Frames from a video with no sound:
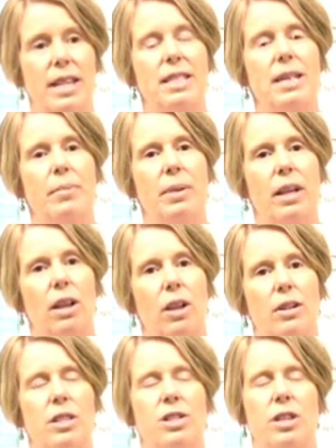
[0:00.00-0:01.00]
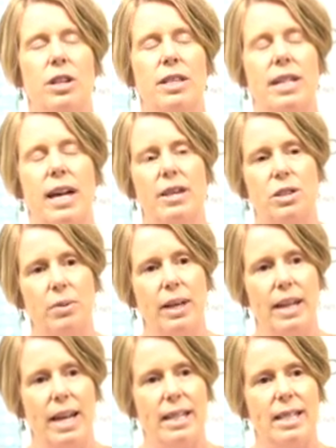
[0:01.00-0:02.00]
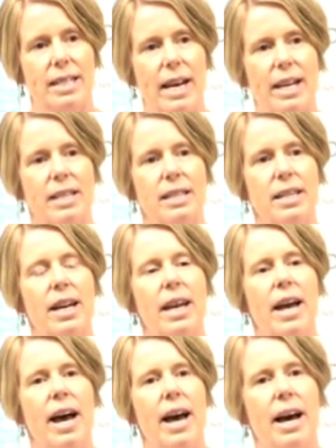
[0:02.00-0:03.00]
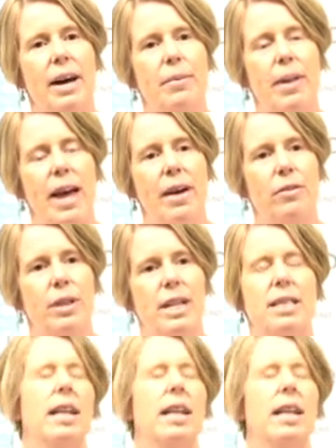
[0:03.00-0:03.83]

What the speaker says: that's something a lot of students aren't doing these days. They have all these